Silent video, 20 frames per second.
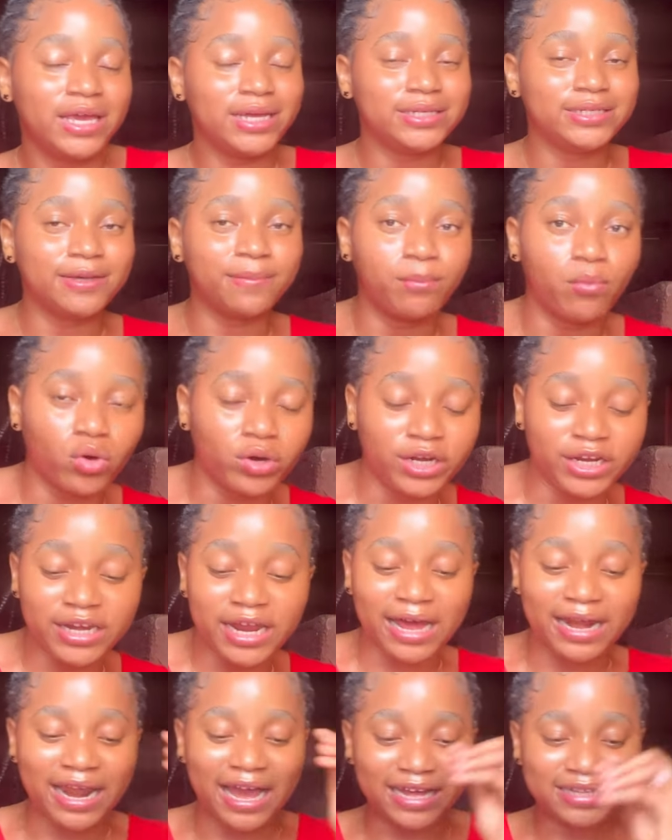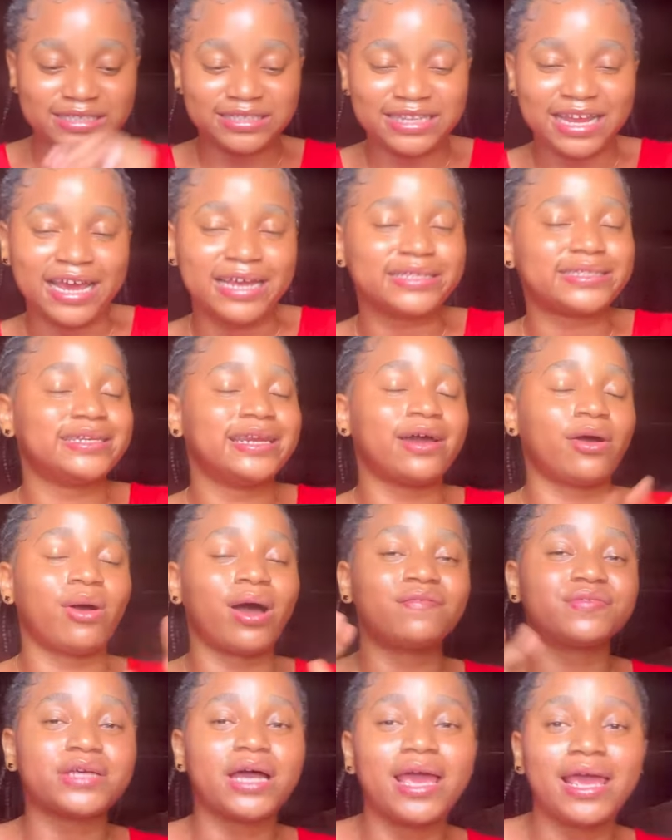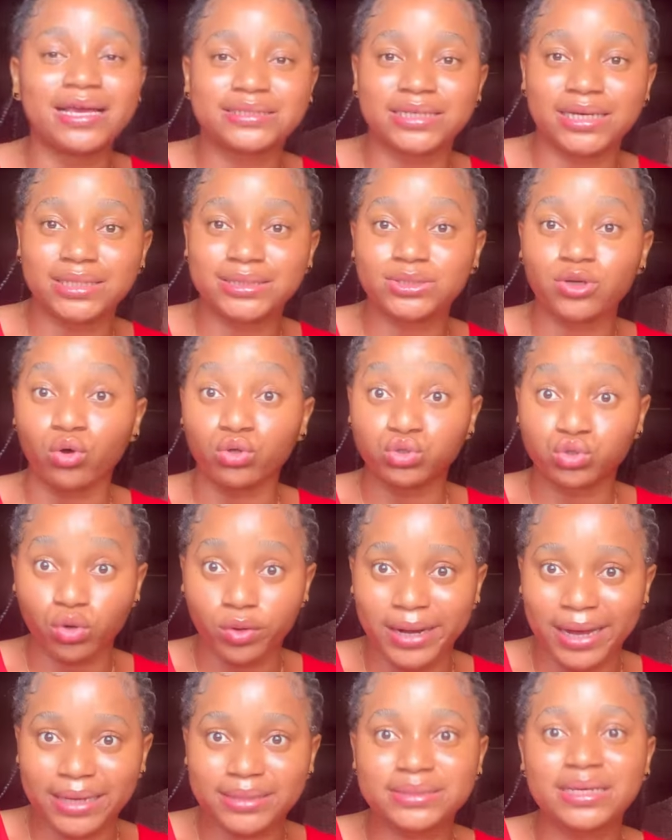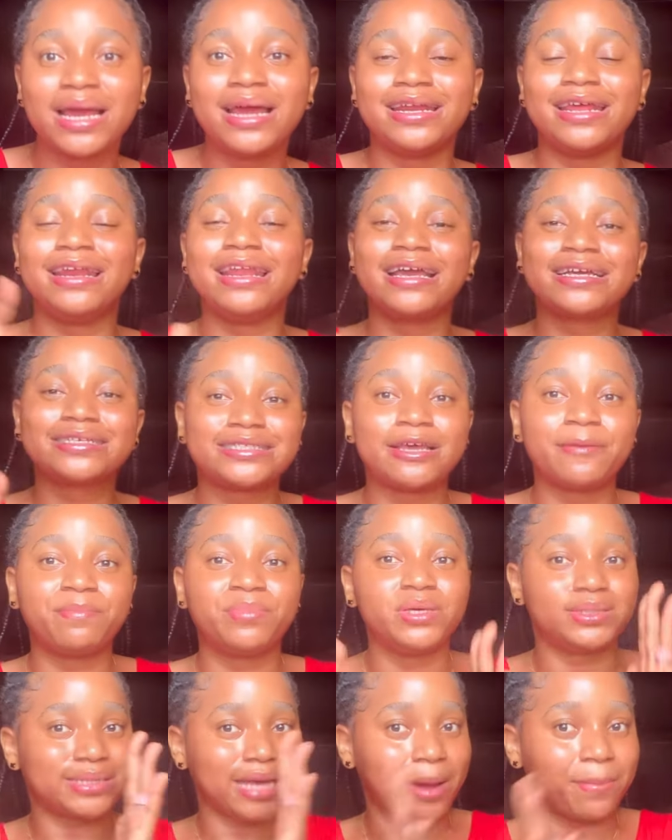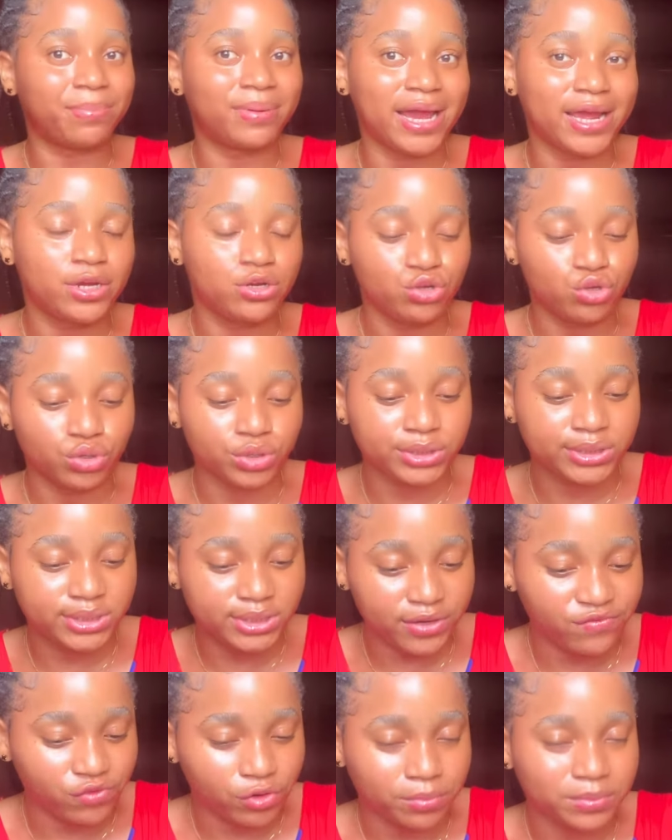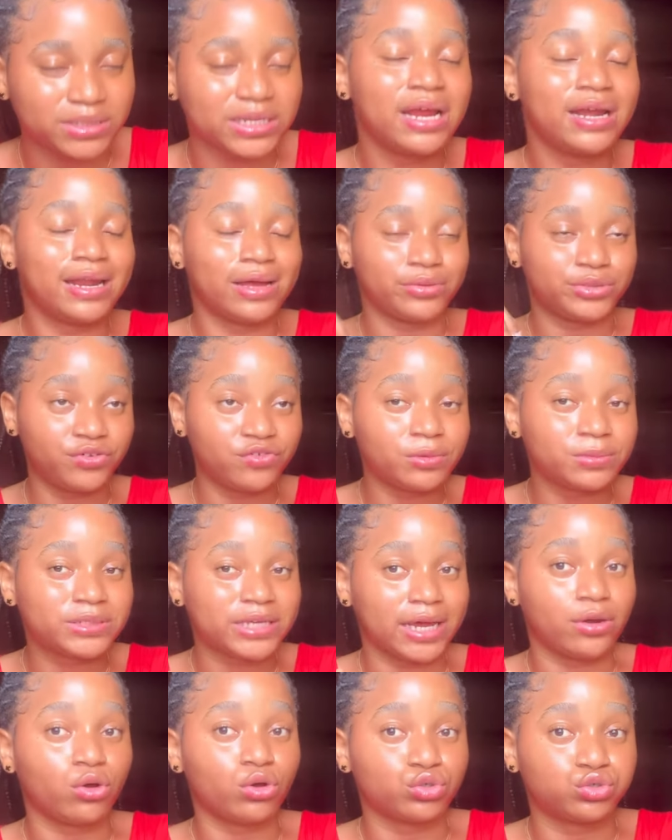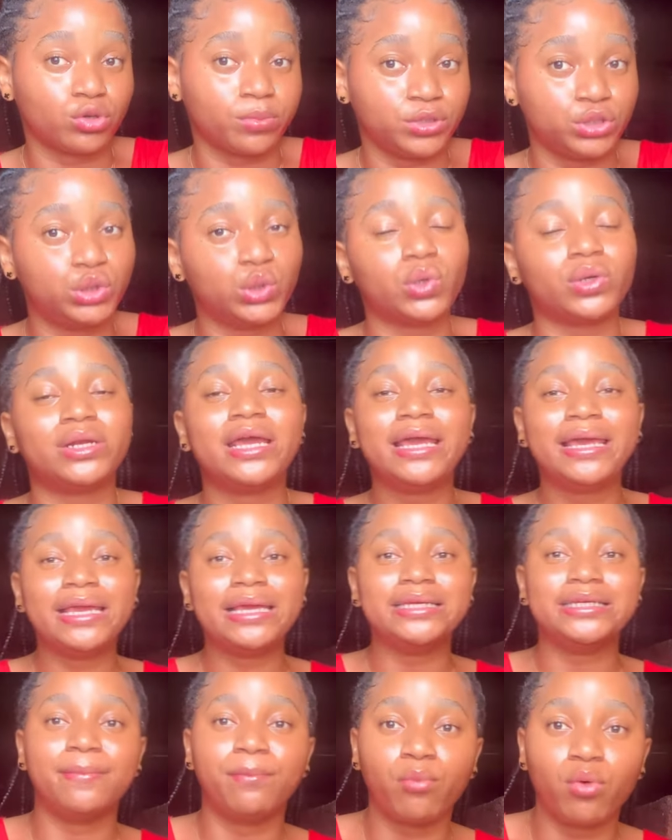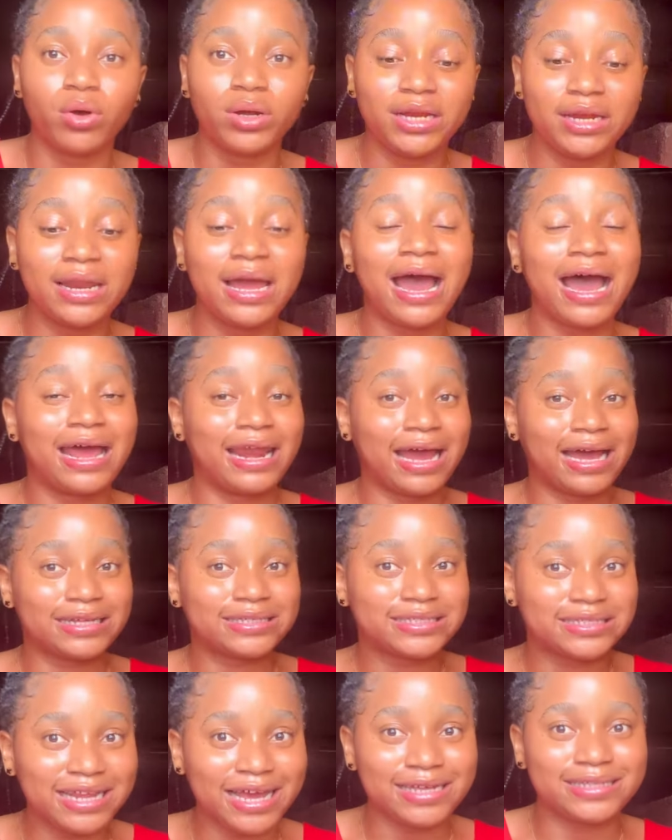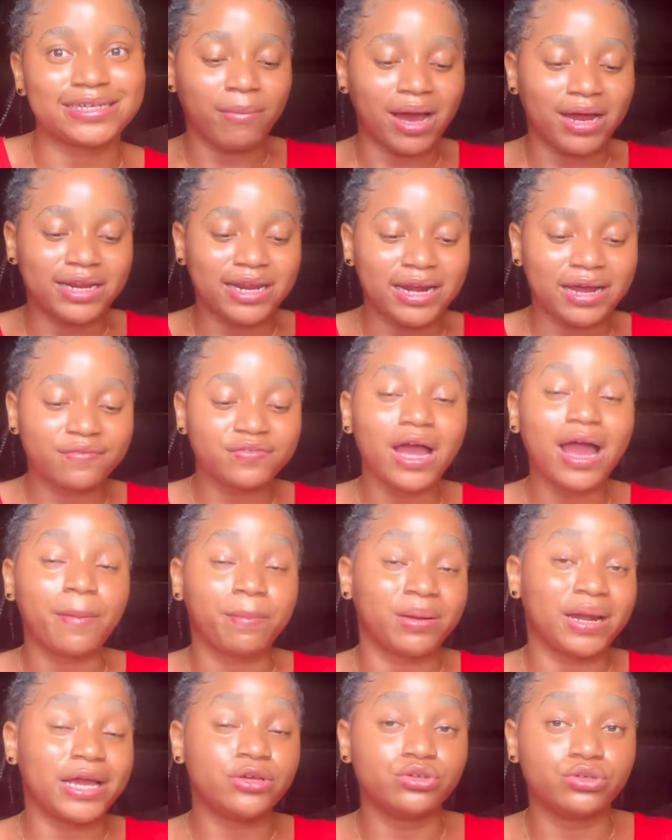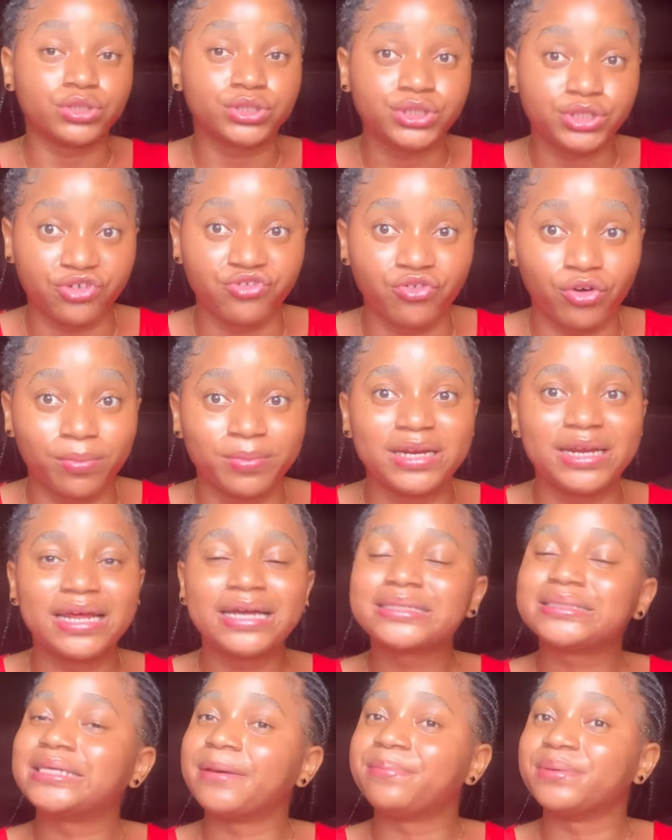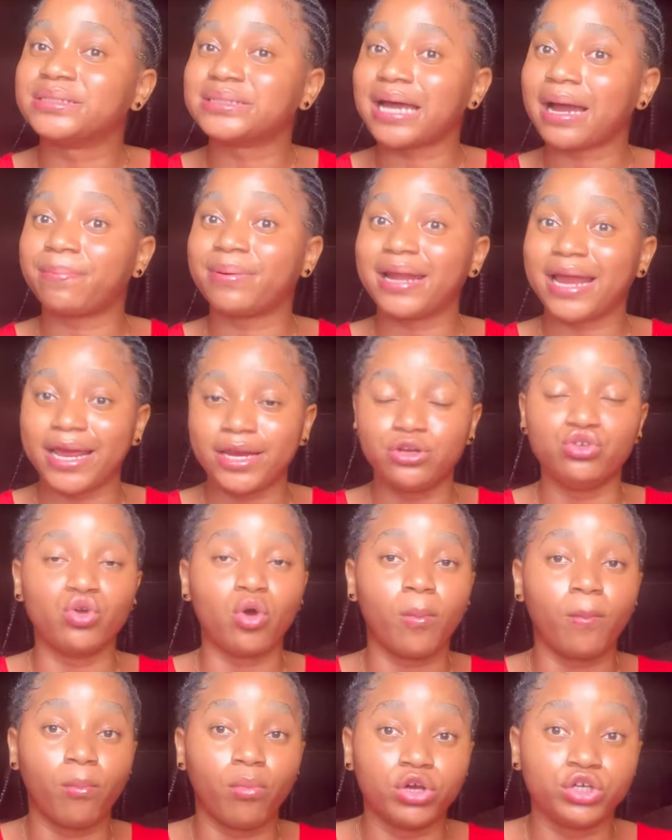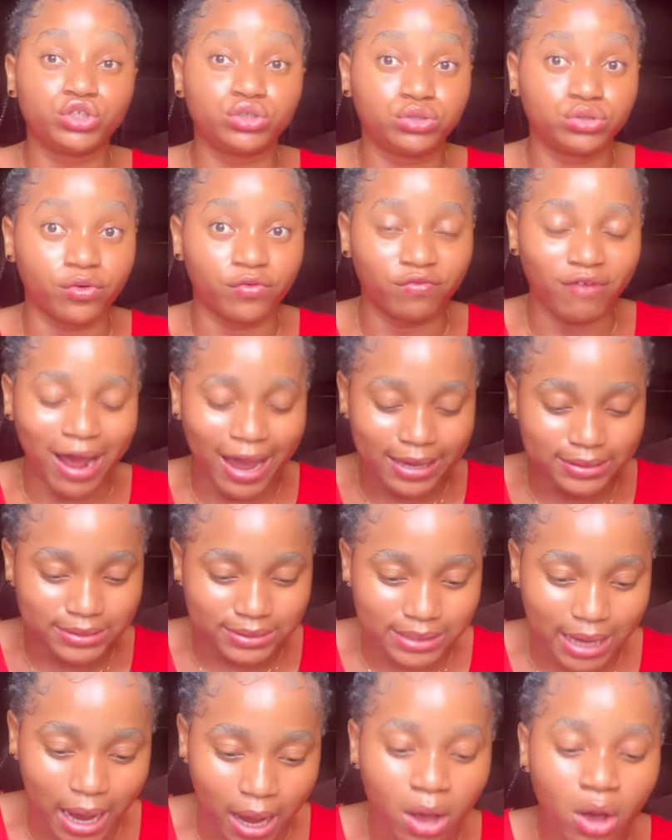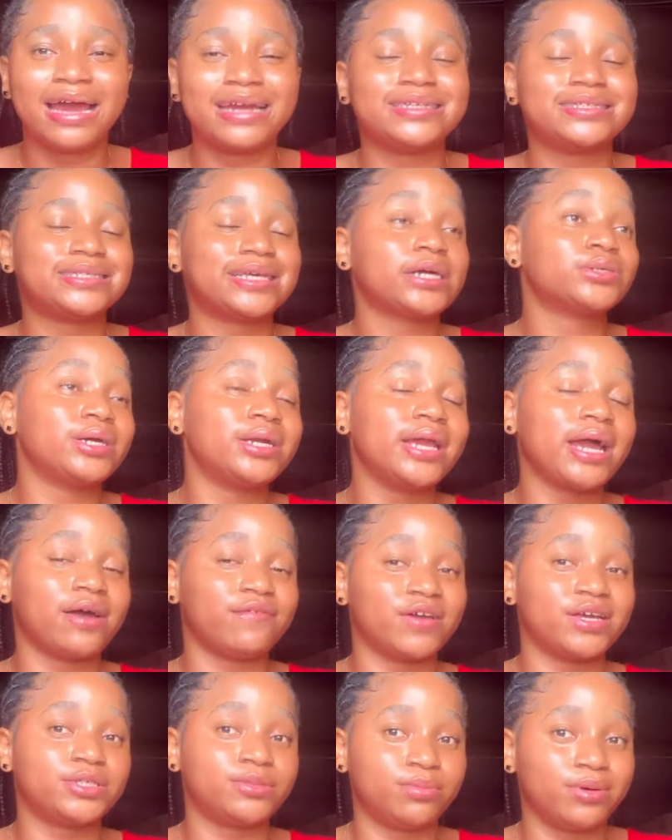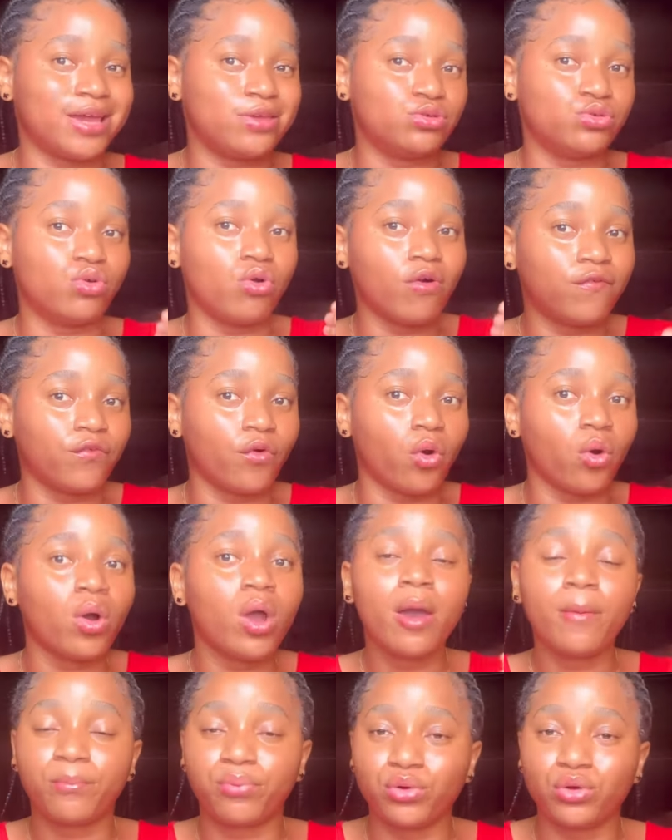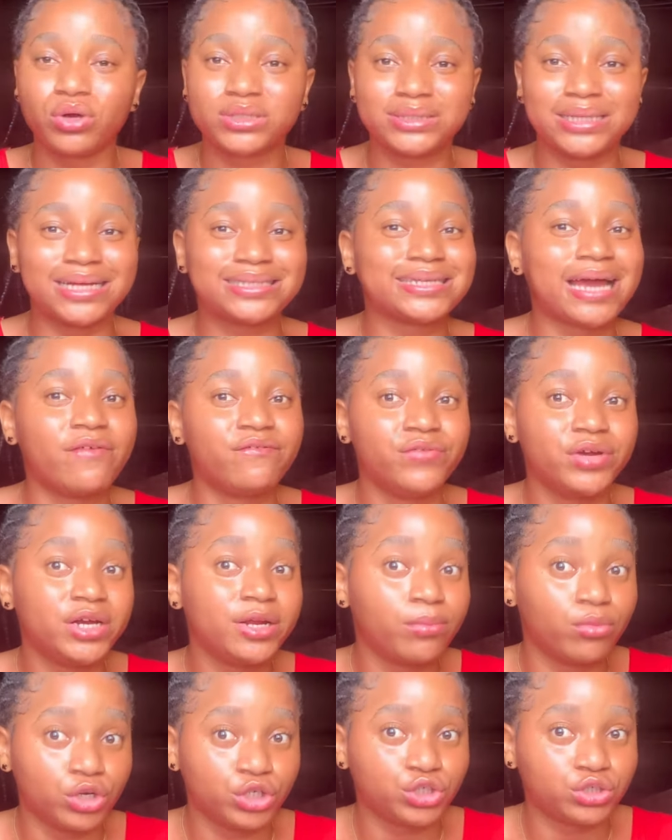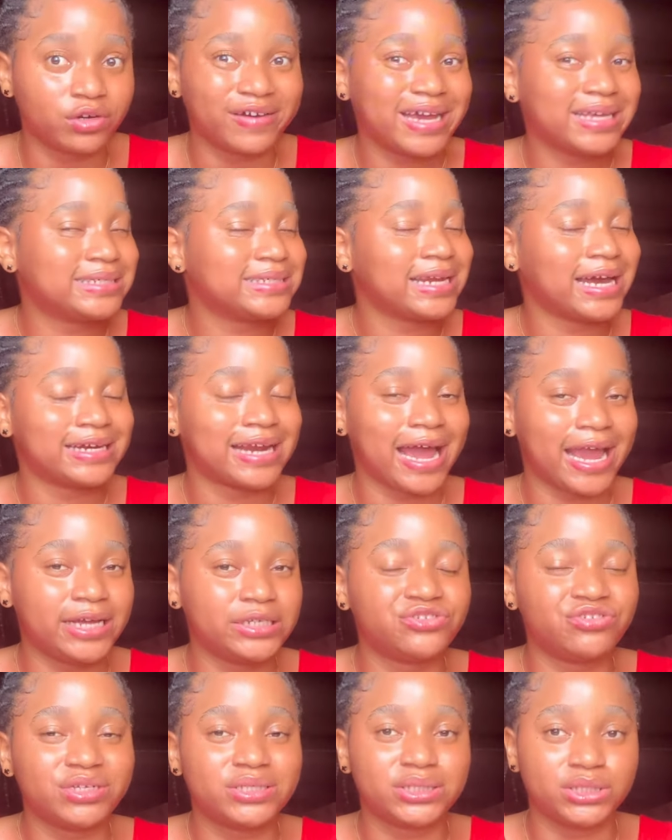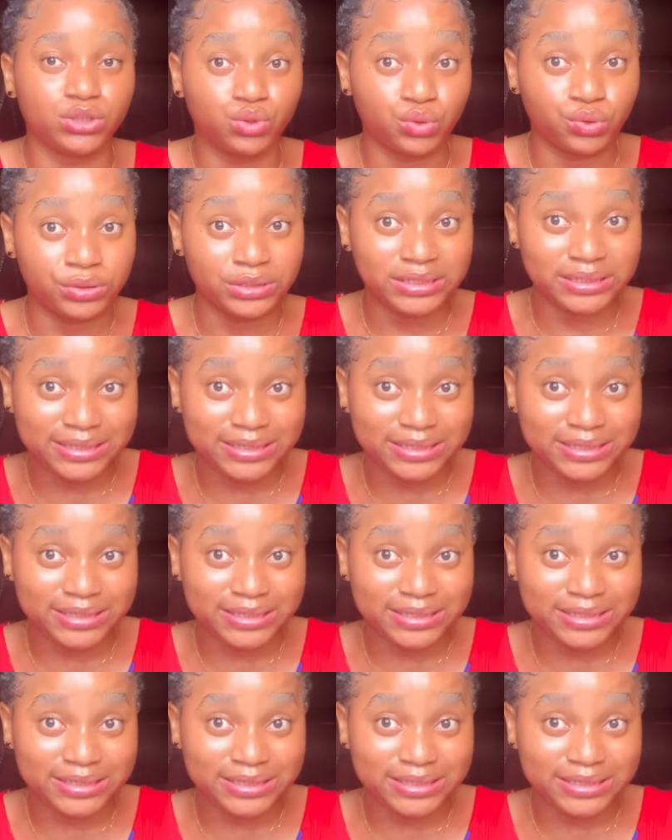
in the morning and at night. Now, after essence or toners, the next step is applying your serums. Now, serums can also be done in the morning and at night. And then after applying your serum, the next step is applying your moisturizer. And it's actually advisable that you go for products that are really moisturizing and hydrating to the